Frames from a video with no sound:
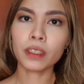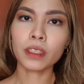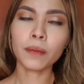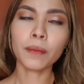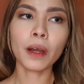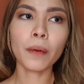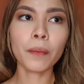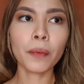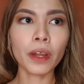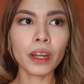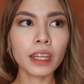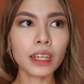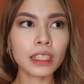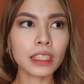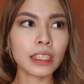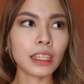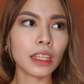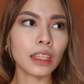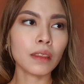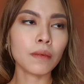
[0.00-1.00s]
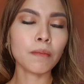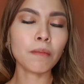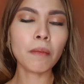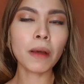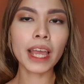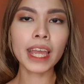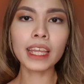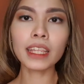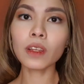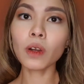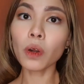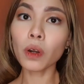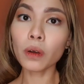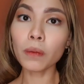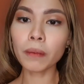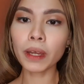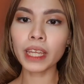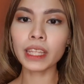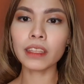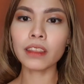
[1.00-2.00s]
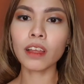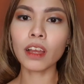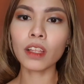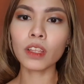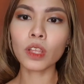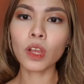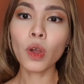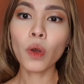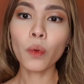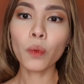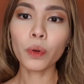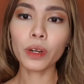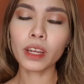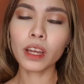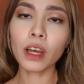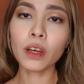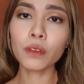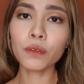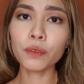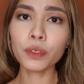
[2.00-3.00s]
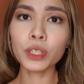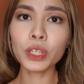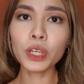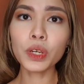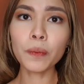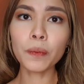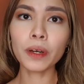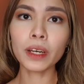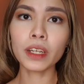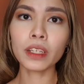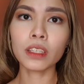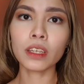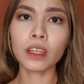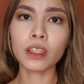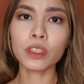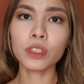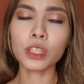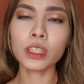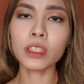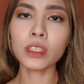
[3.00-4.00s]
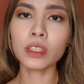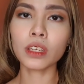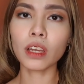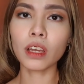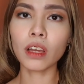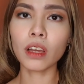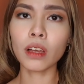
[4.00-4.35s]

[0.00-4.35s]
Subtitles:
some products that might or might not work out for you, but just